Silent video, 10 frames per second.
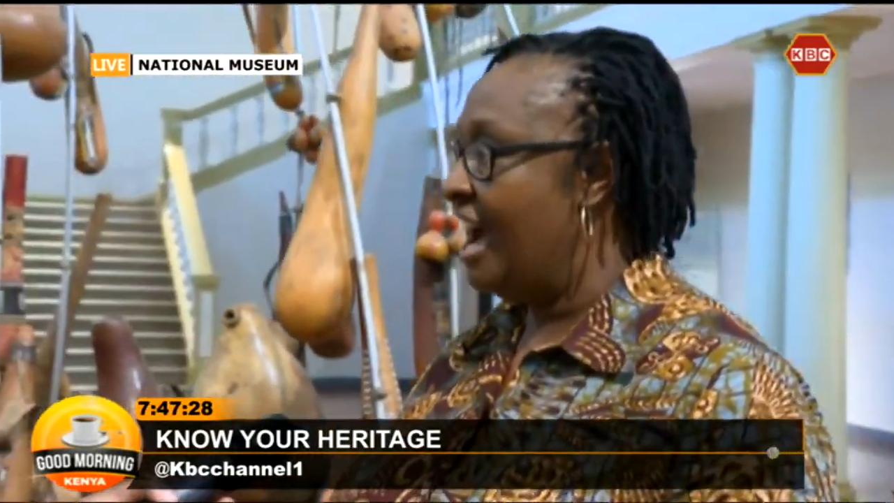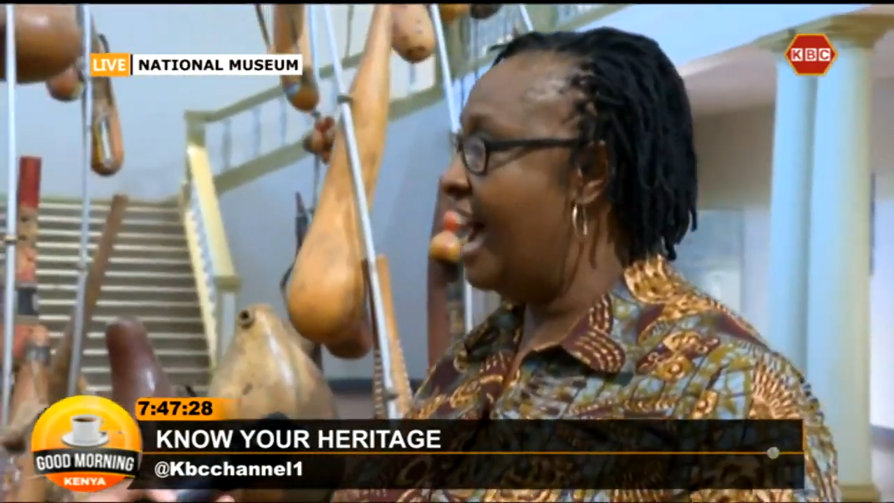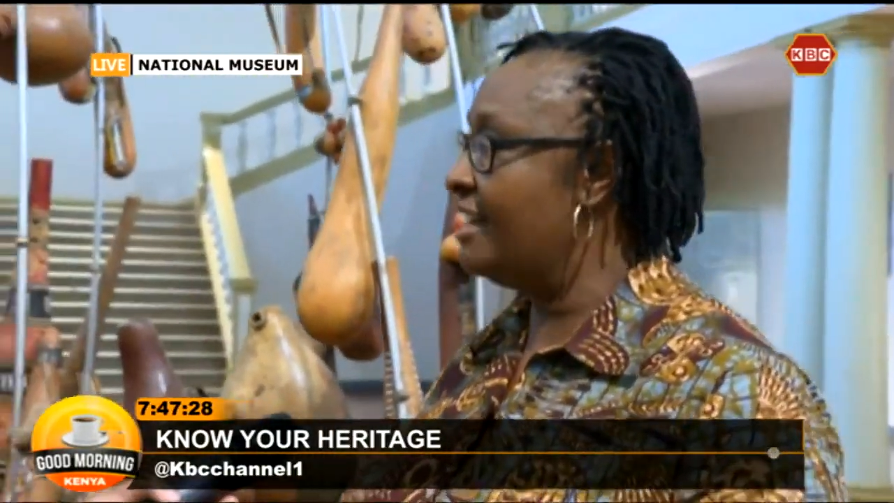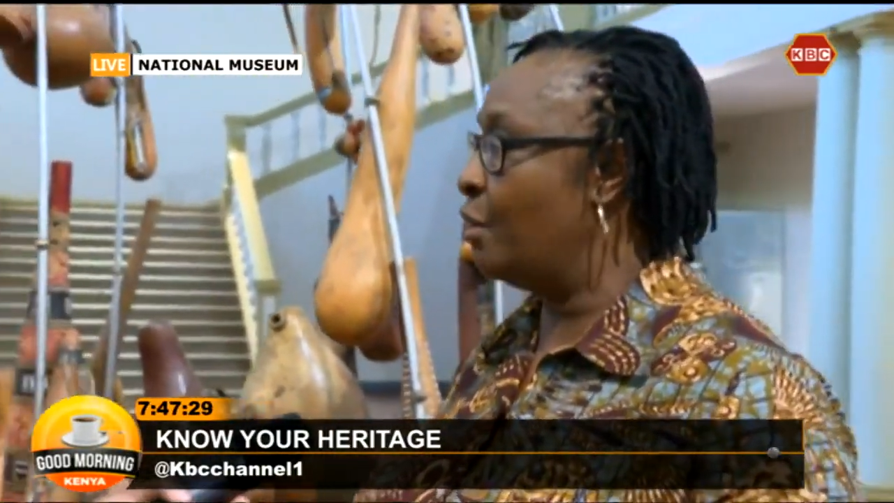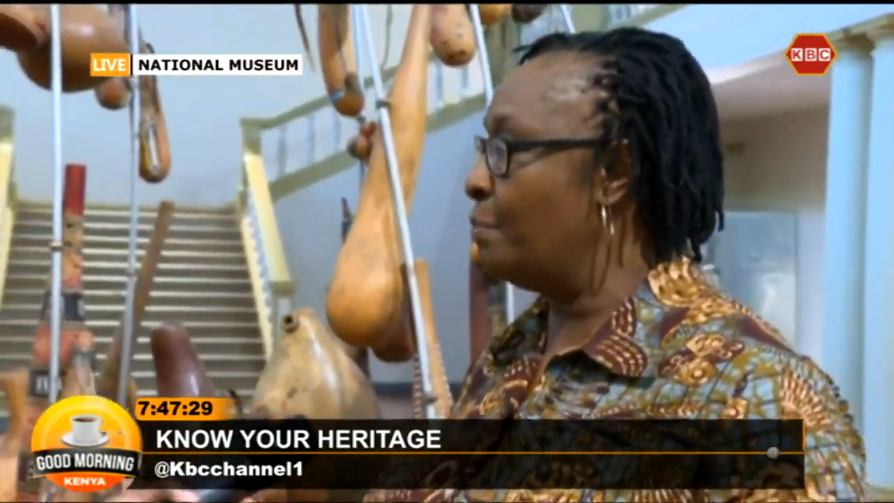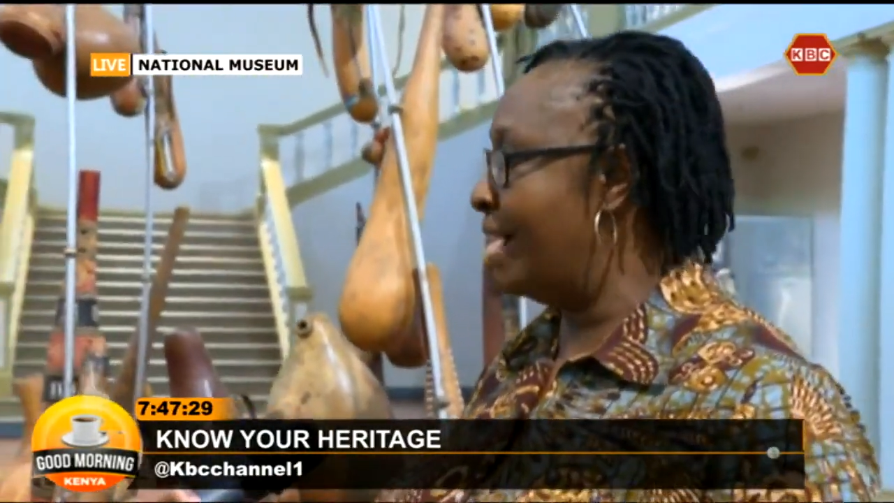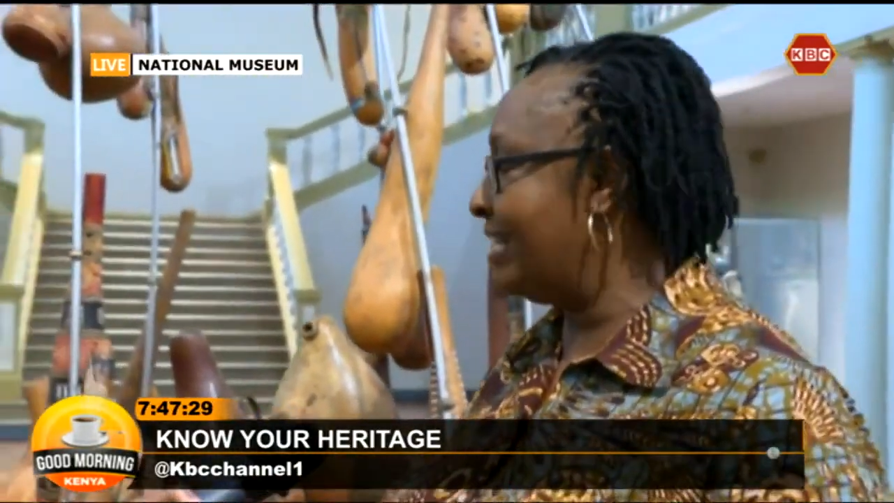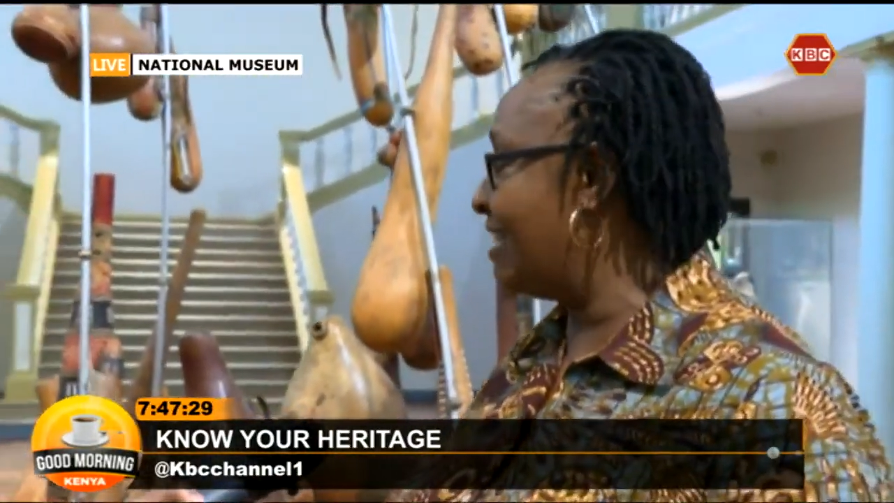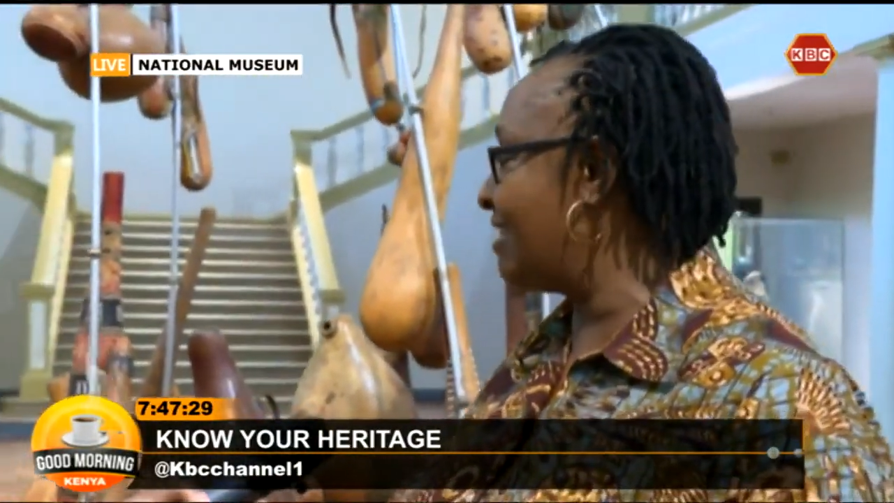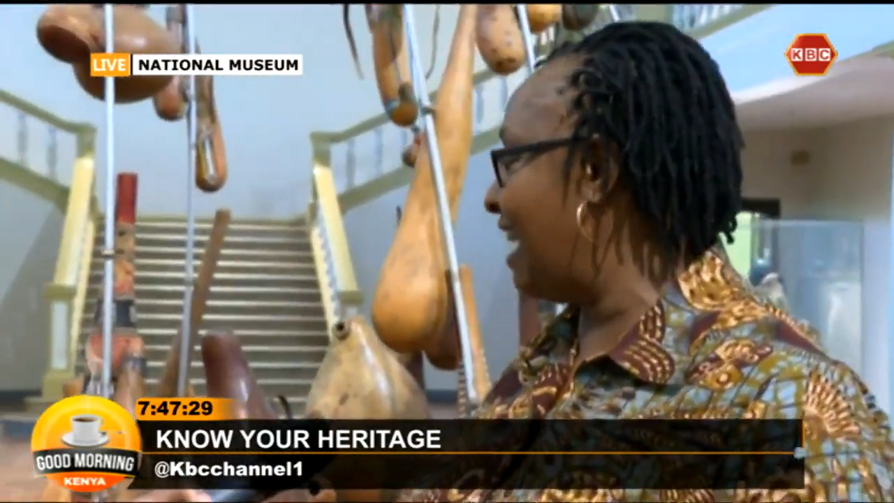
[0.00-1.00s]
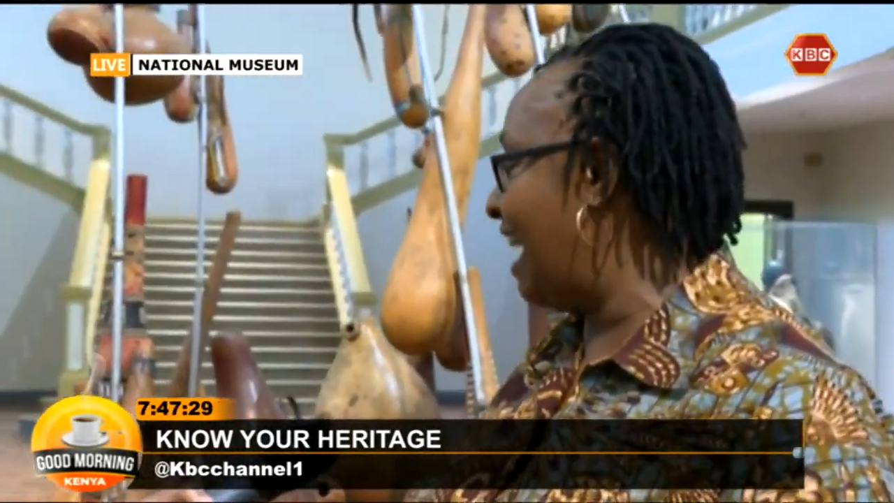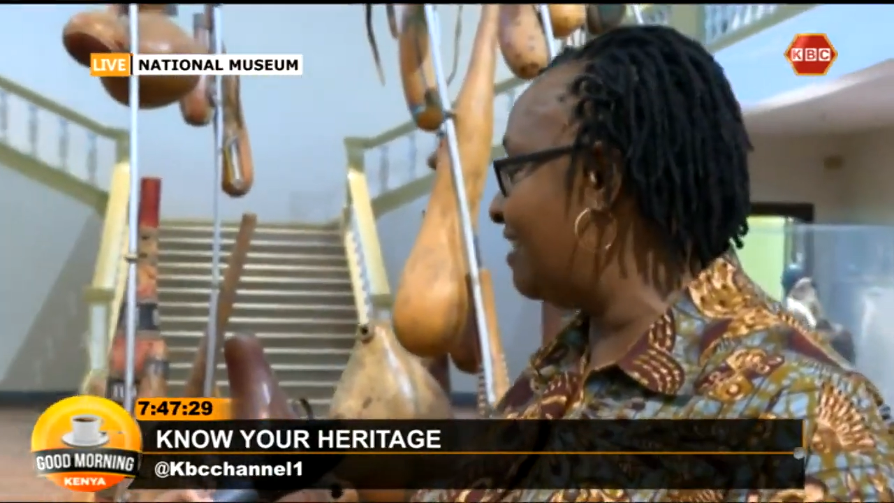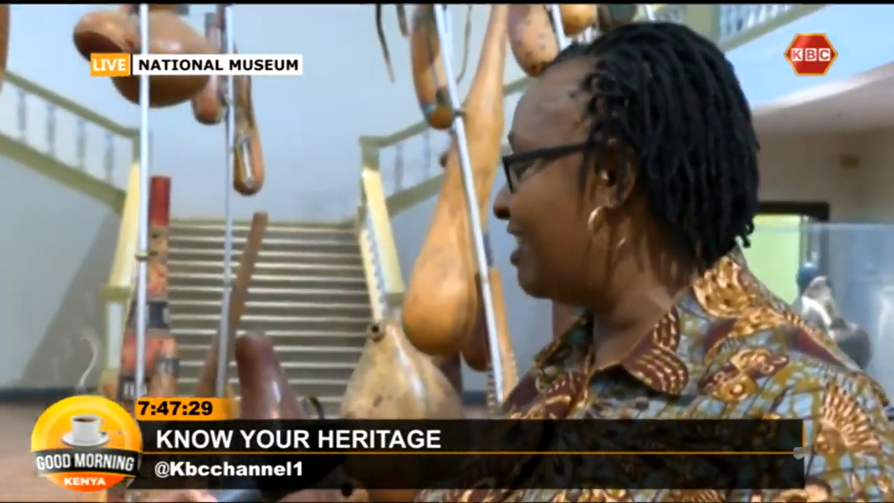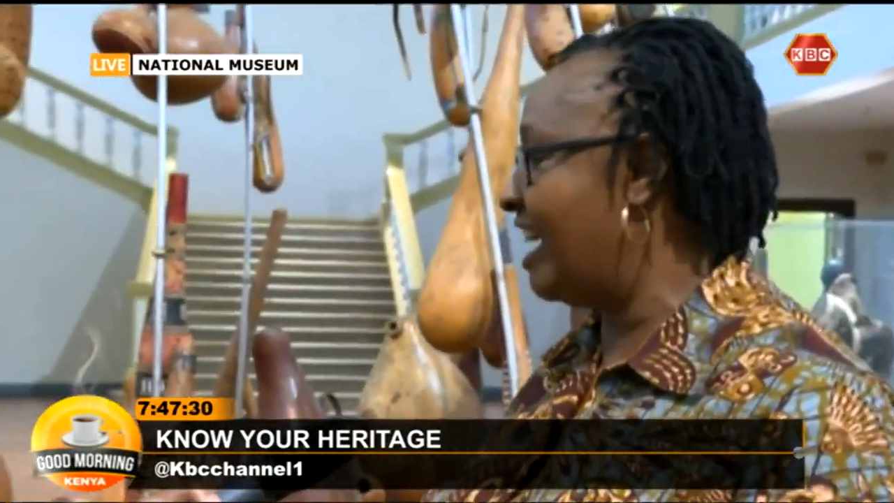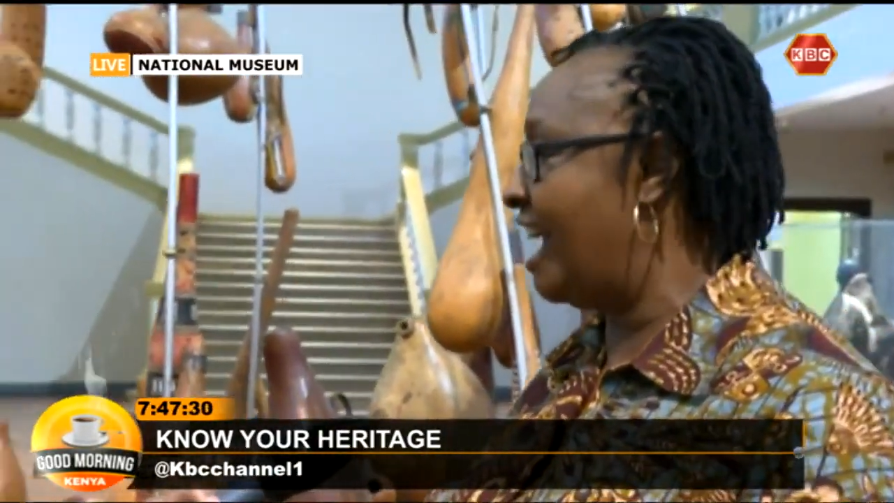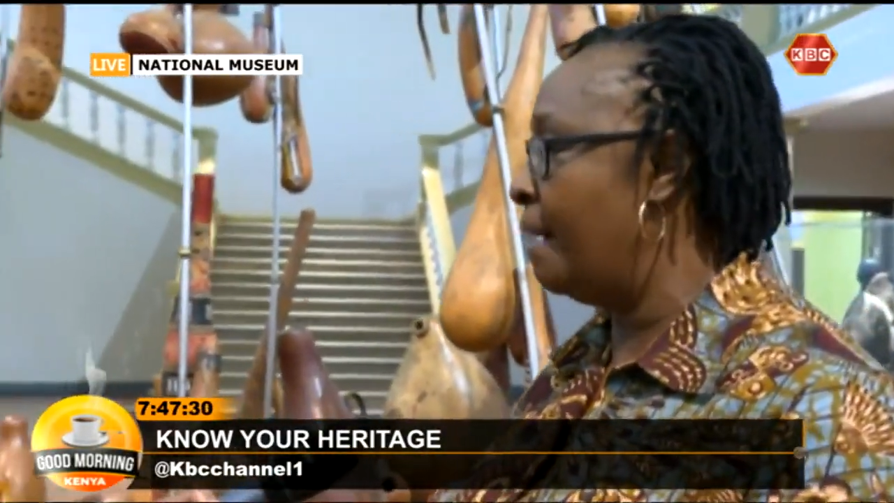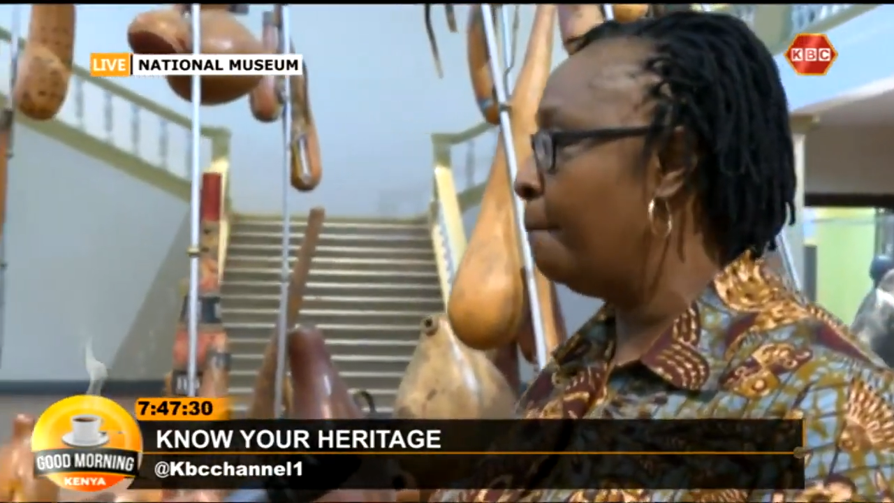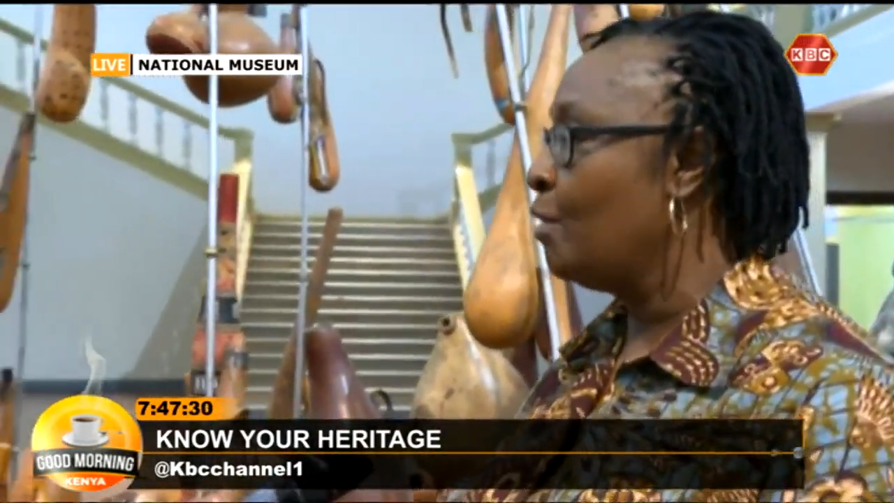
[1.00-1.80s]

And on matters culture,